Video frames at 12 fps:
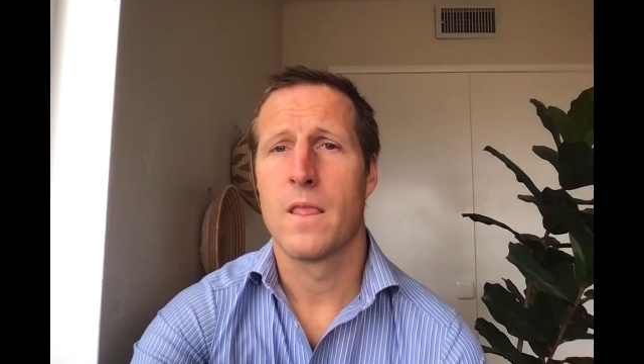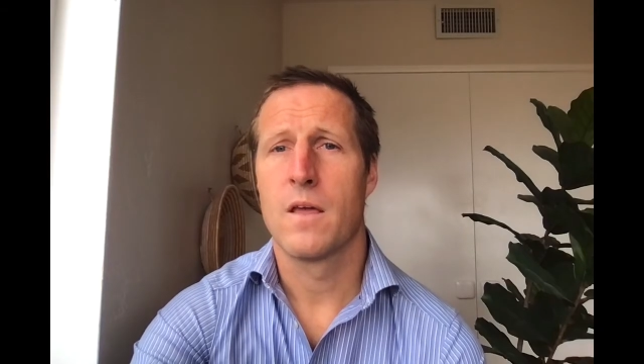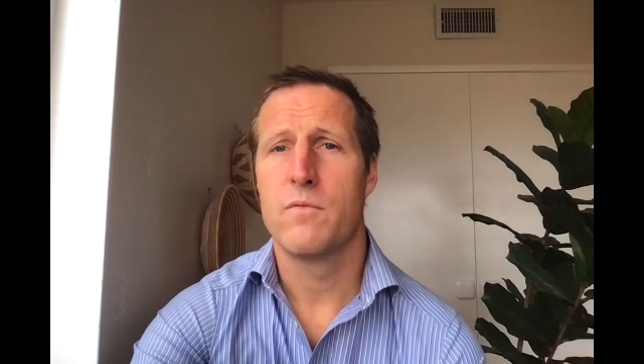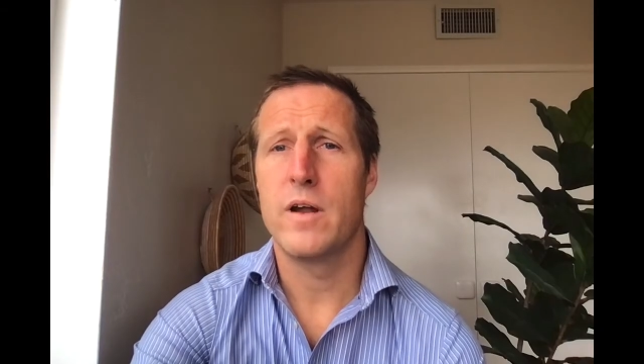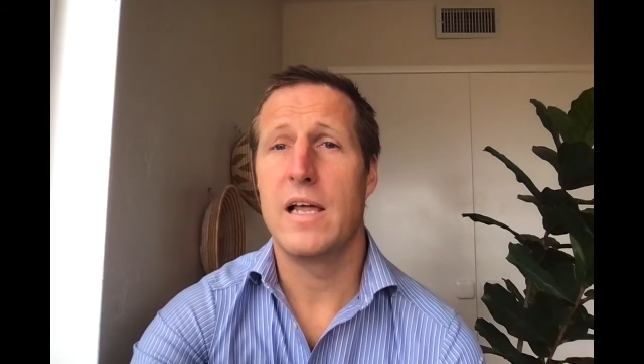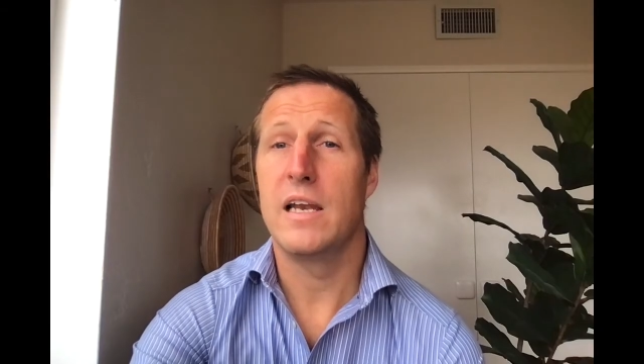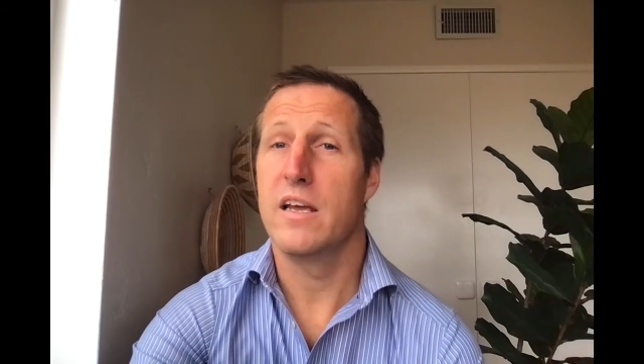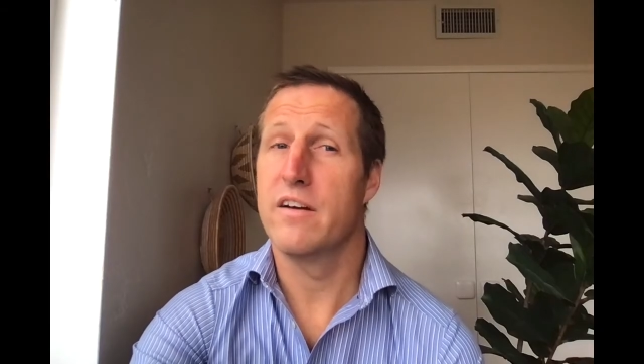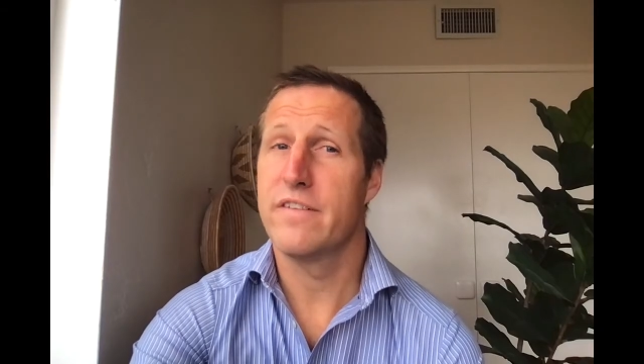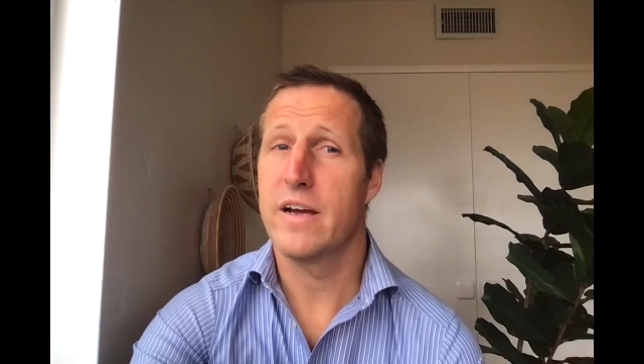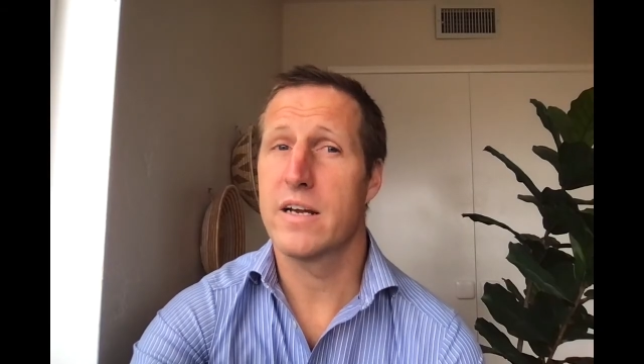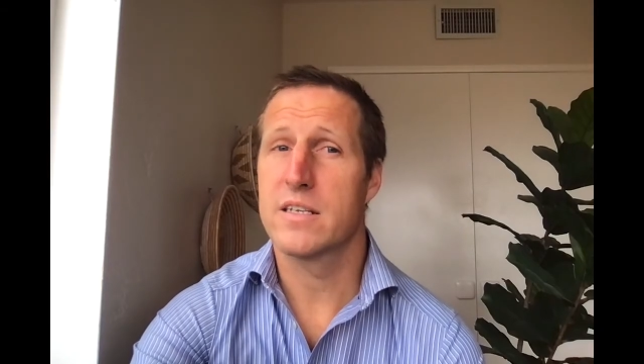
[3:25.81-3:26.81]
Rarely, a
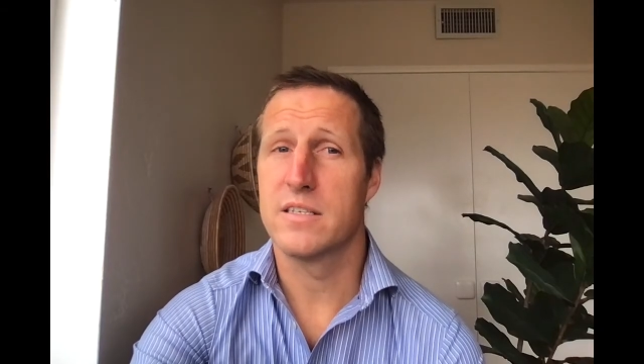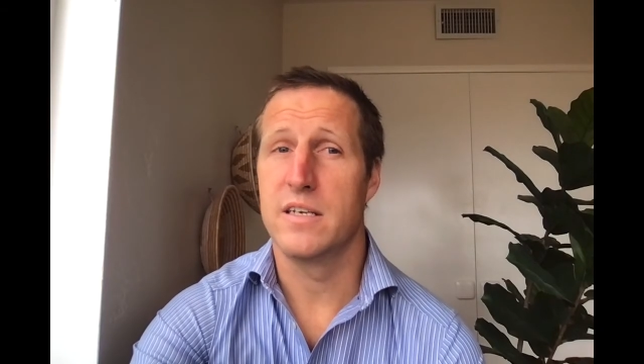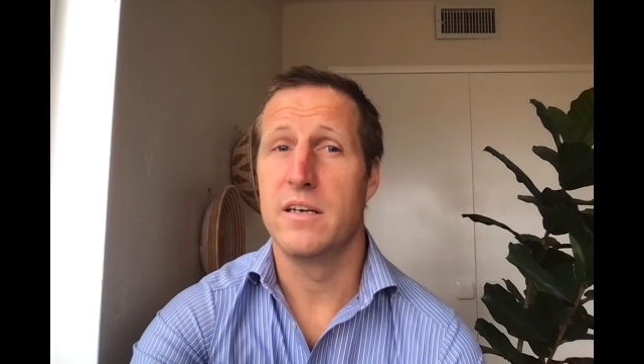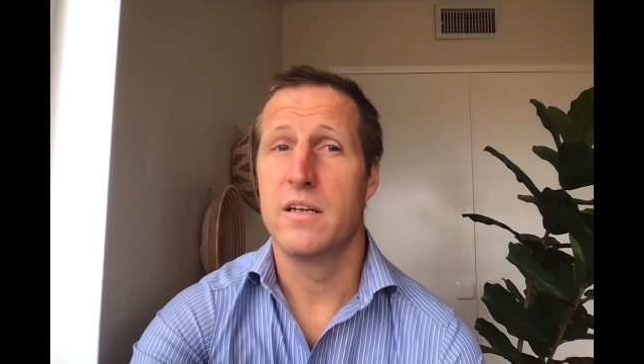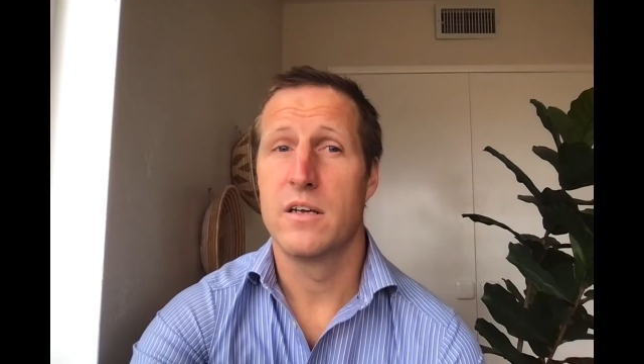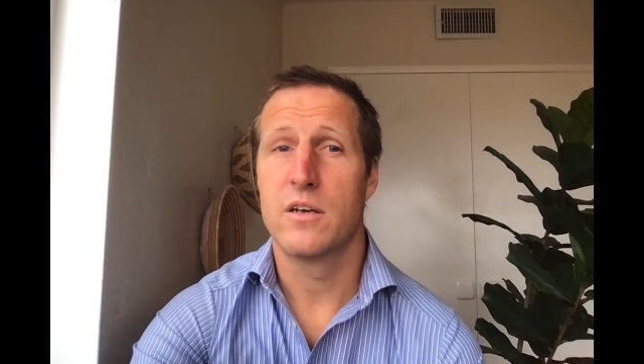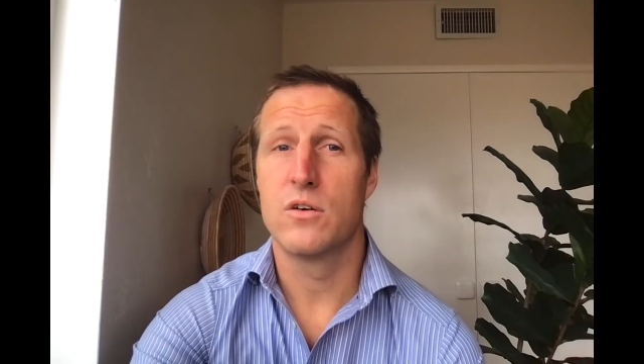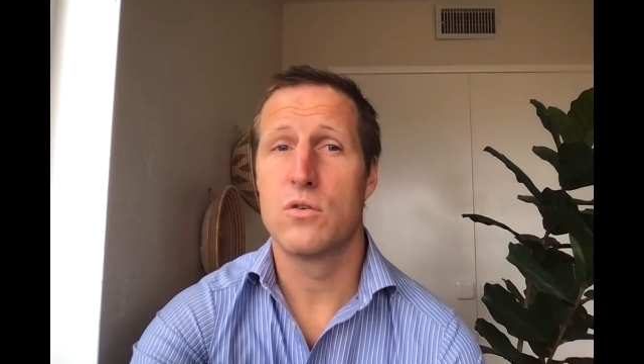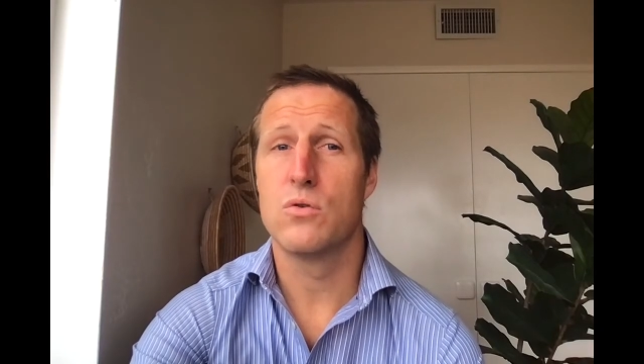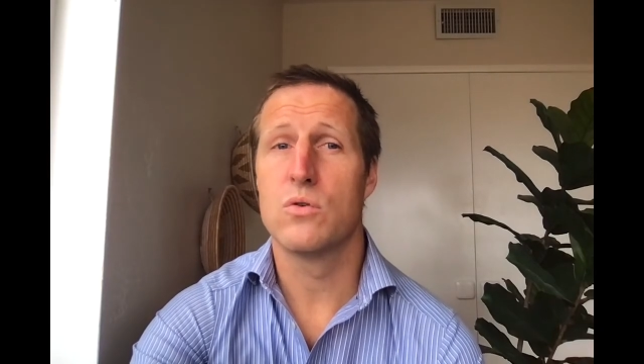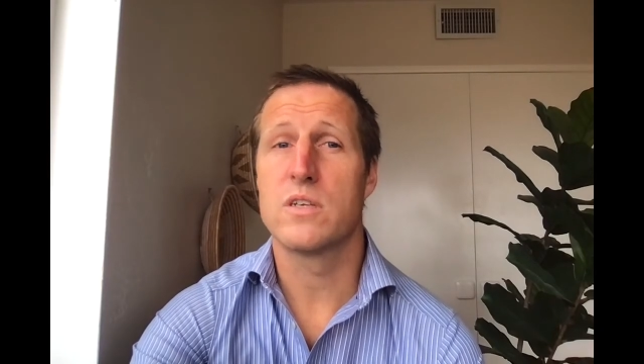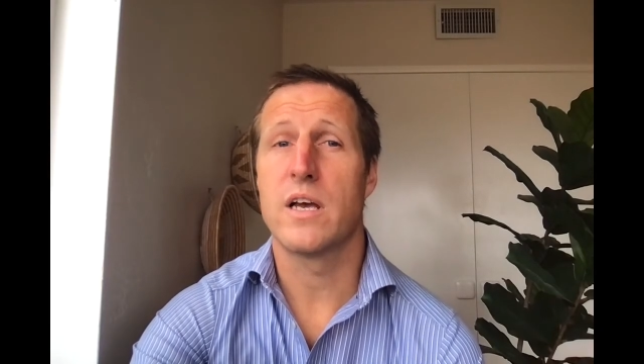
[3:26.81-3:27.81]
vaccine can
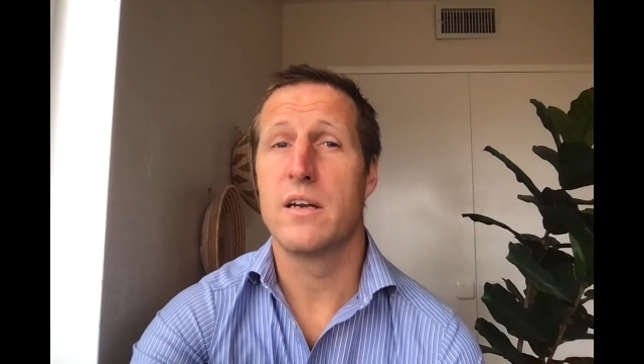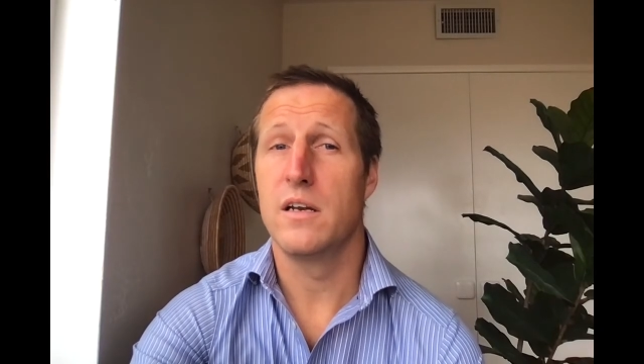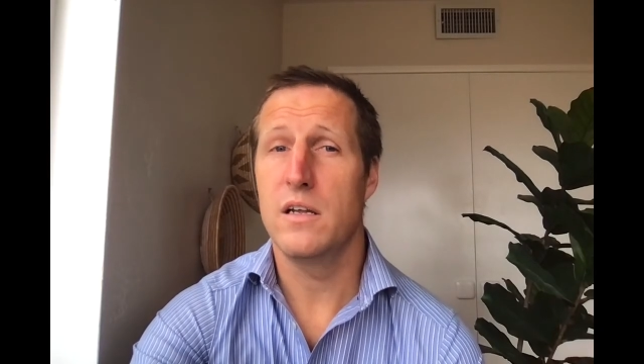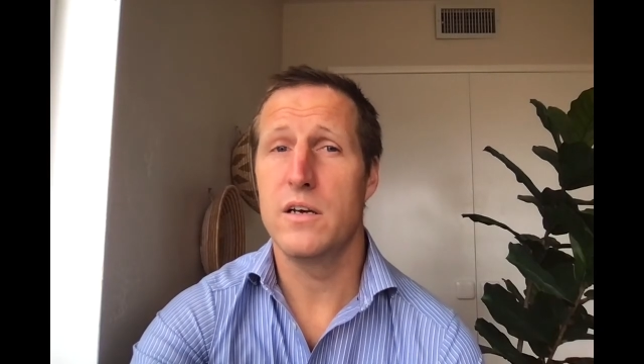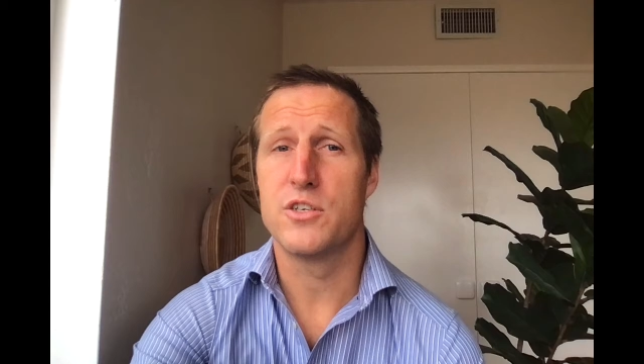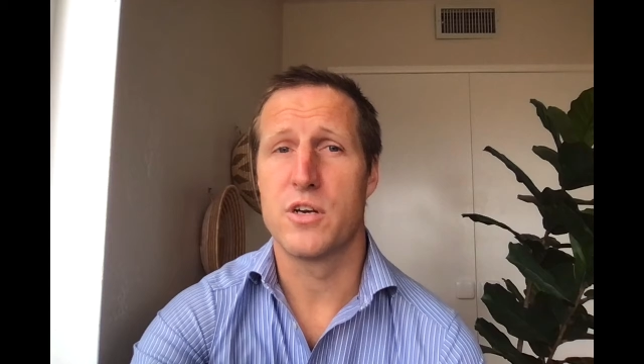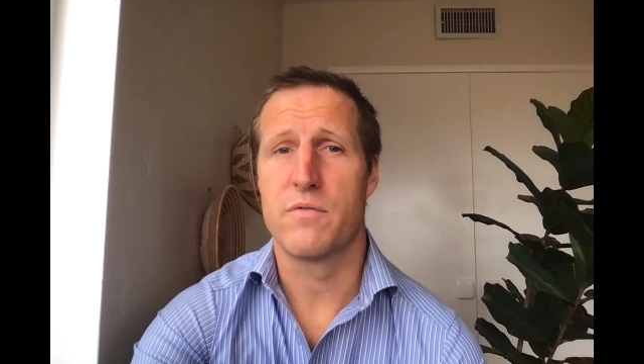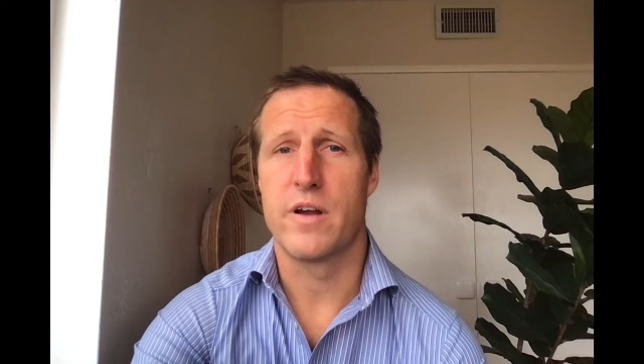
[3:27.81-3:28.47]
cause an allergic